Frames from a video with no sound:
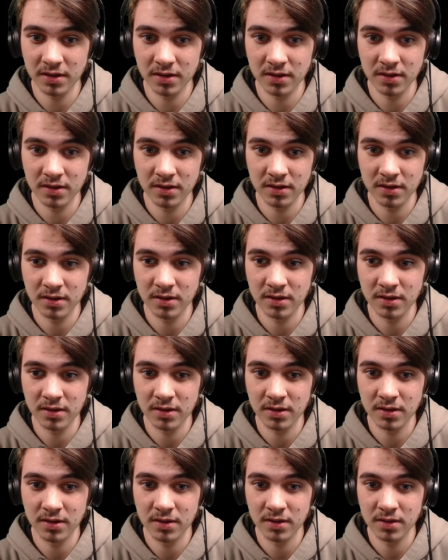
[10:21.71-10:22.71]

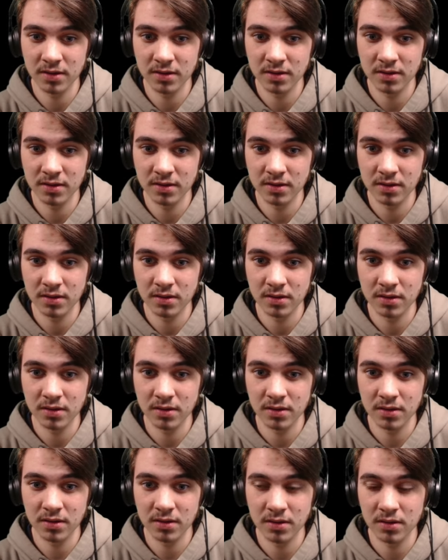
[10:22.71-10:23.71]

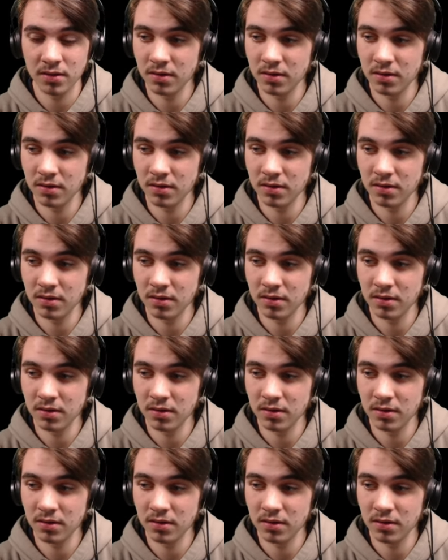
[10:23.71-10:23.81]
No one is speaking in this clip.